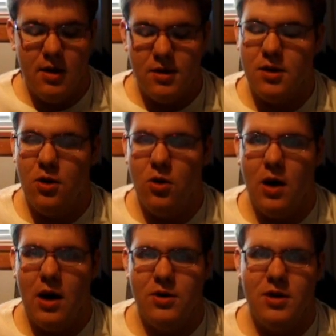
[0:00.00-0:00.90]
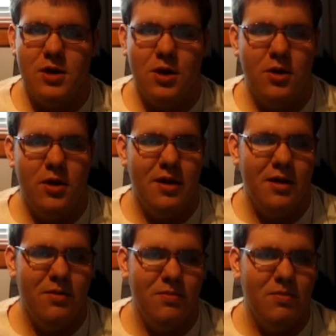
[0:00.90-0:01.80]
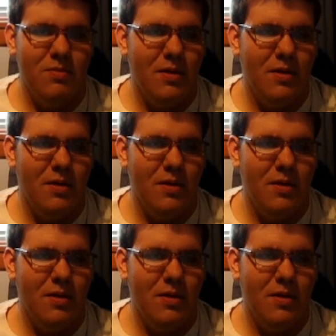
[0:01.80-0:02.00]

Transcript: so I'll just show you them.